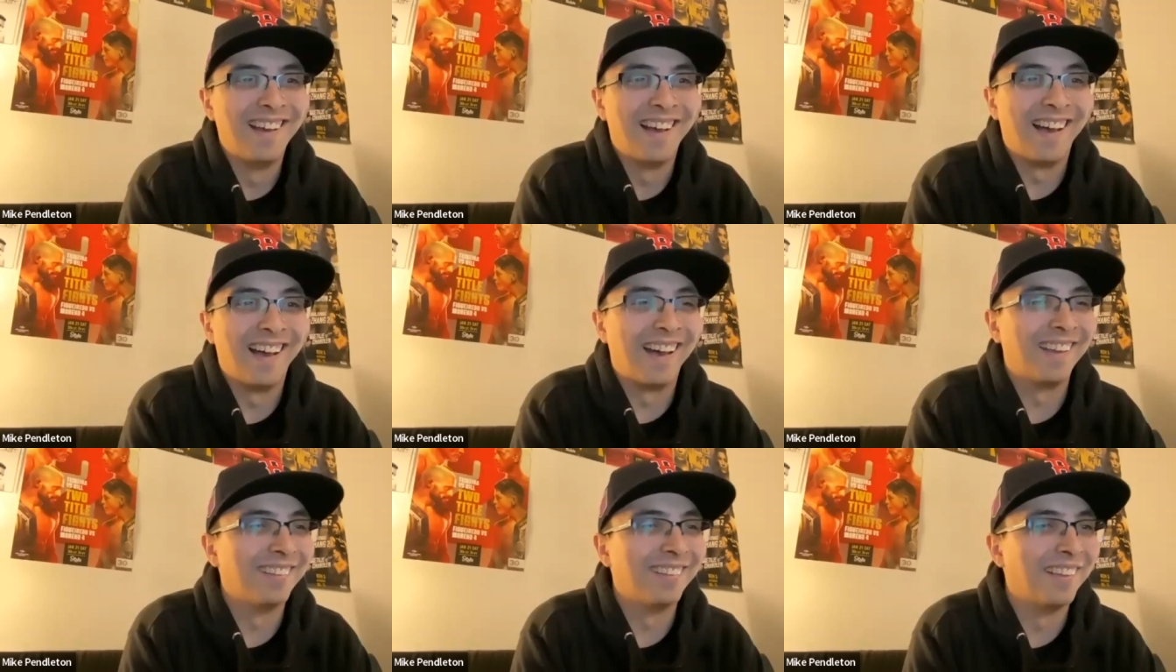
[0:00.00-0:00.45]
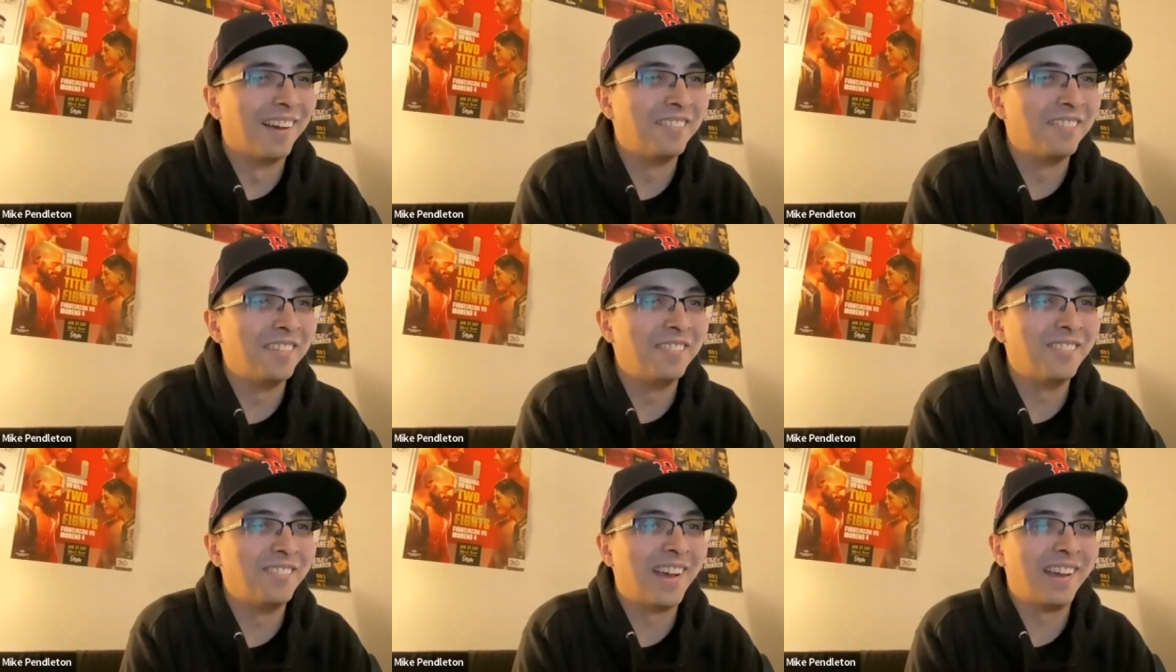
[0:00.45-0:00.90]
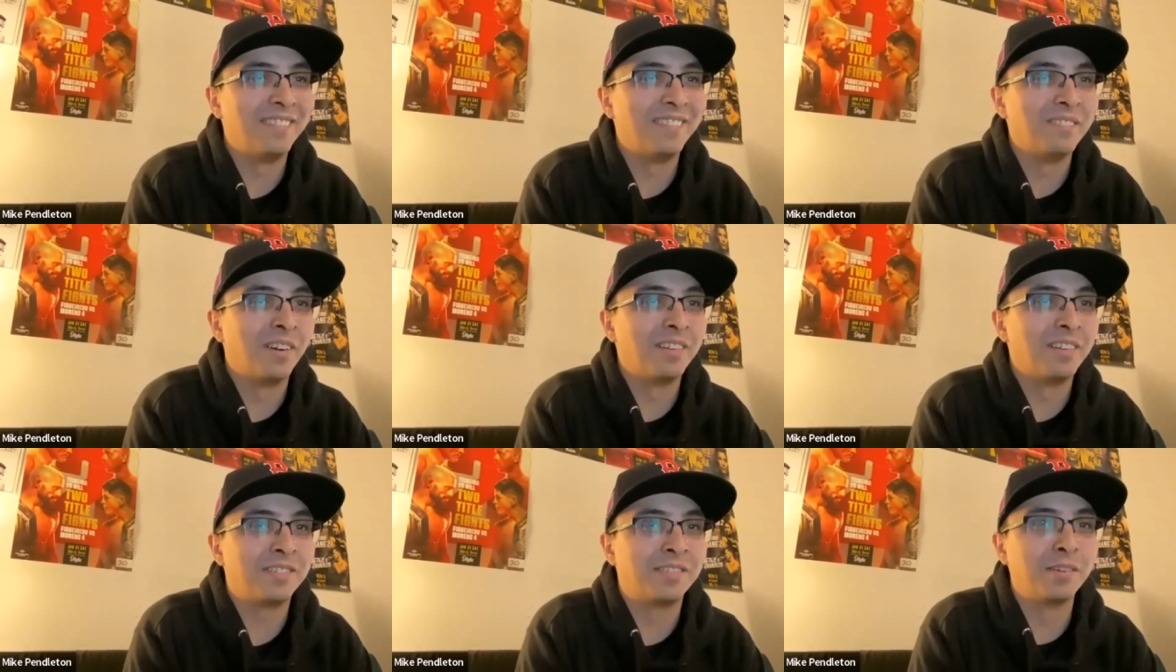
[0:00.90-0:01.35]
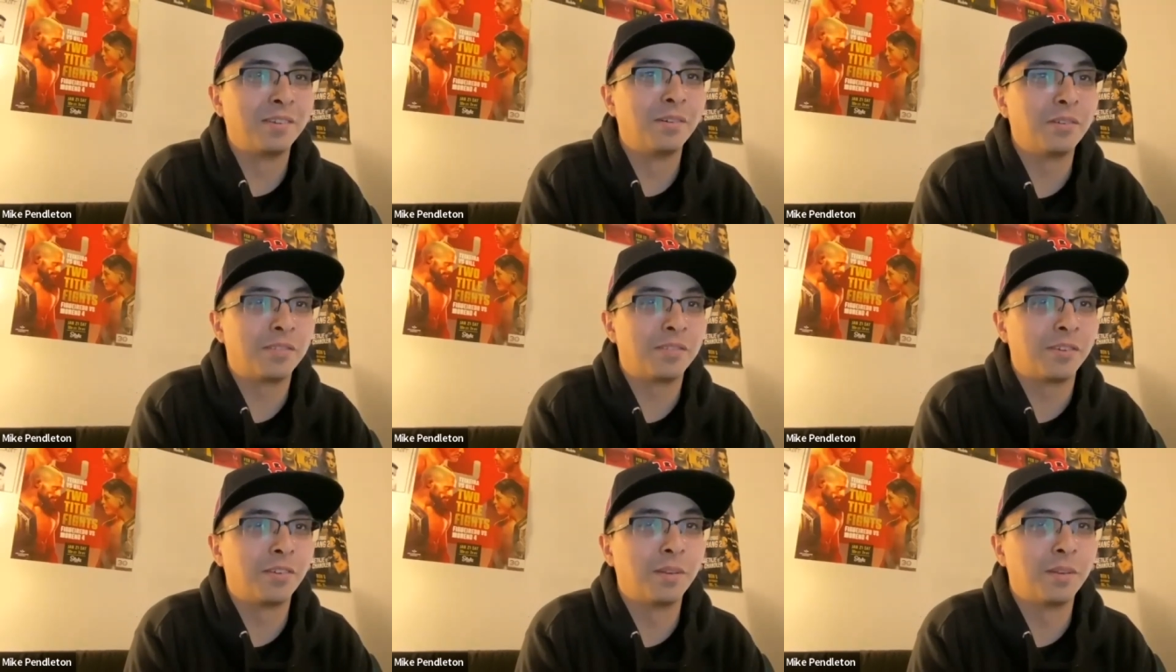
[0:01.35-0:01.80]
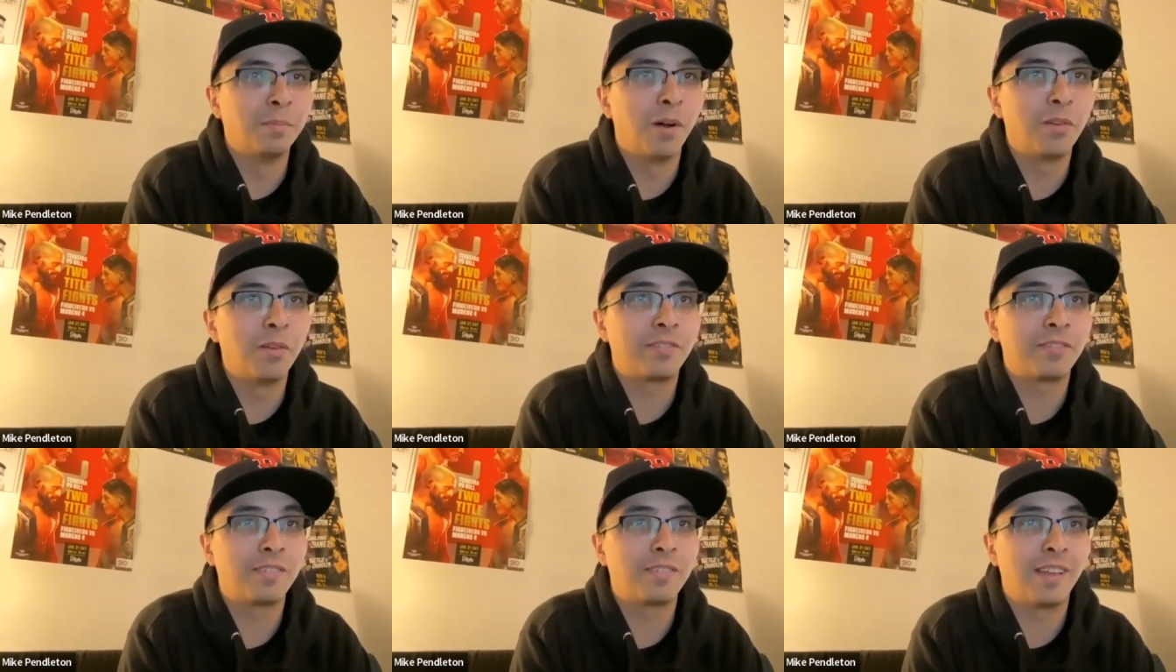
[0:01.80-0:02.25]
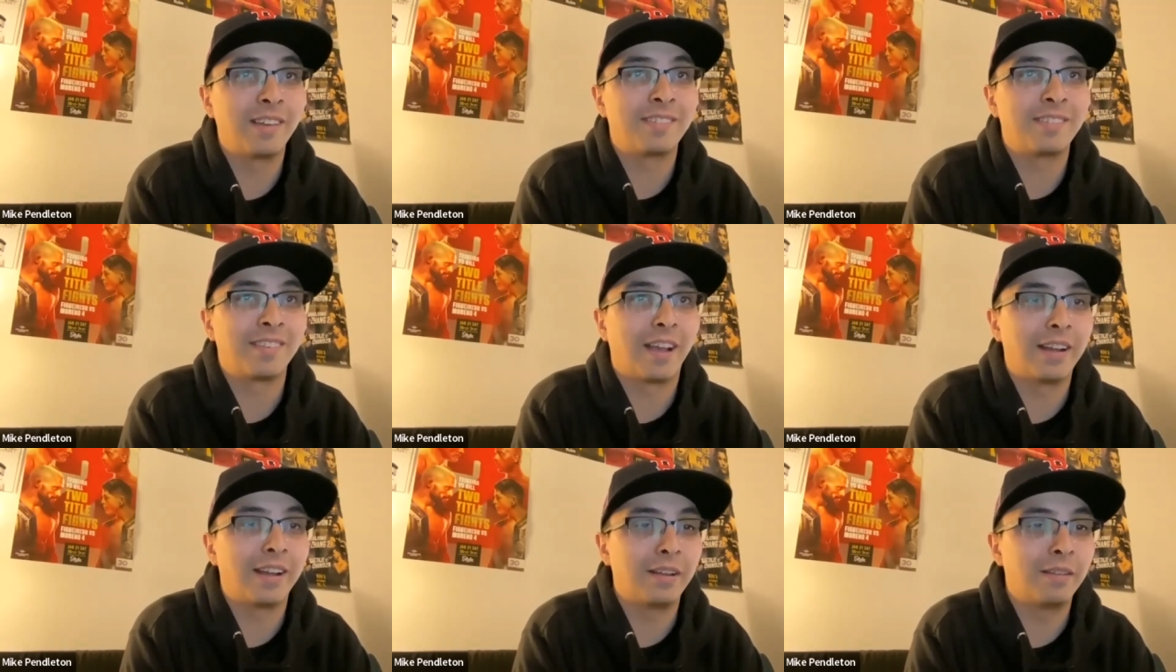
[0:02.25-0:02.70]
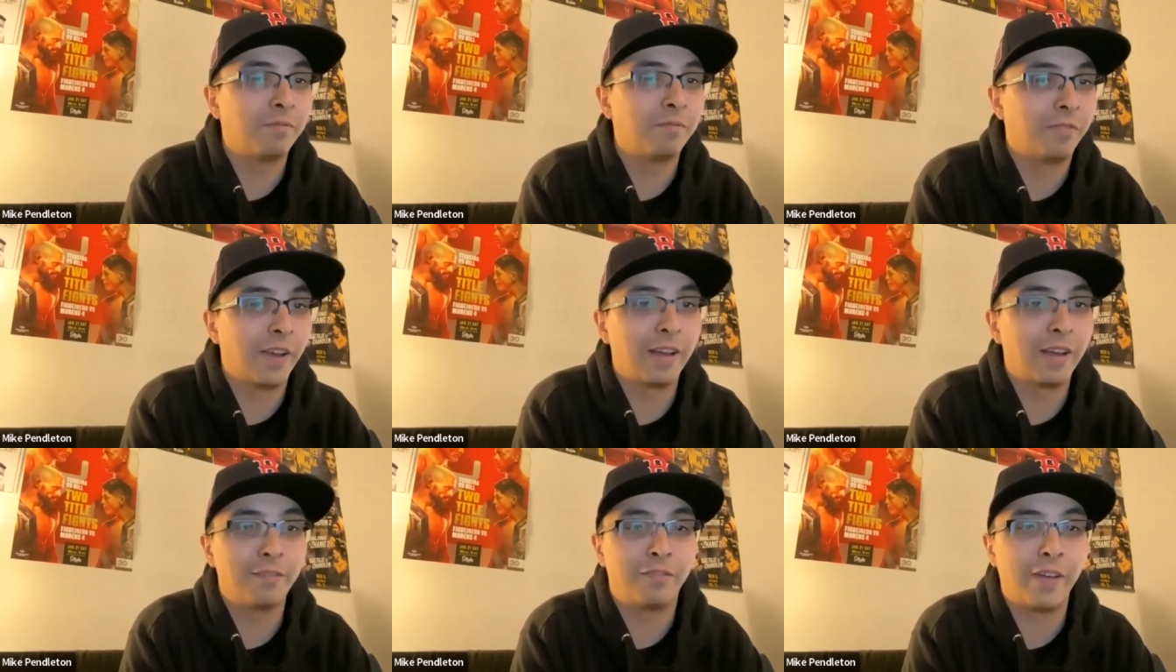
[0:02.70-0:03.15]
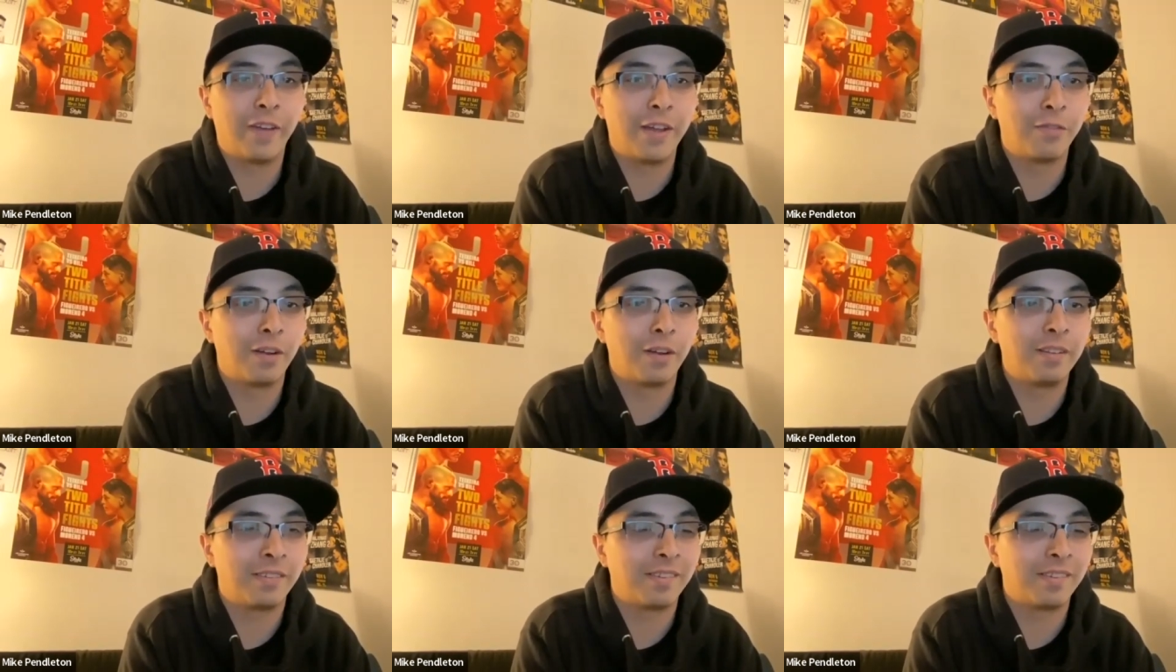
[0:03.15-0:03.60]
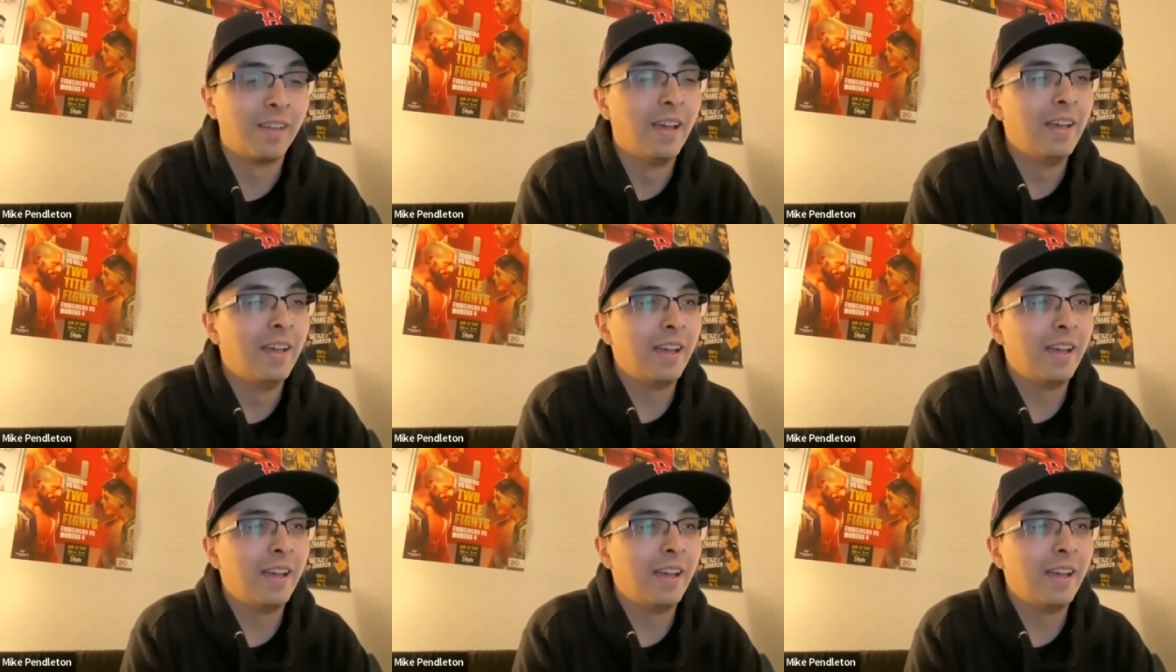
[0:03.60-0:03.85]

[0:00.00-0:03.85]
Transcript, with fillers: I love it, man. But two, two of the most exciting fan favorites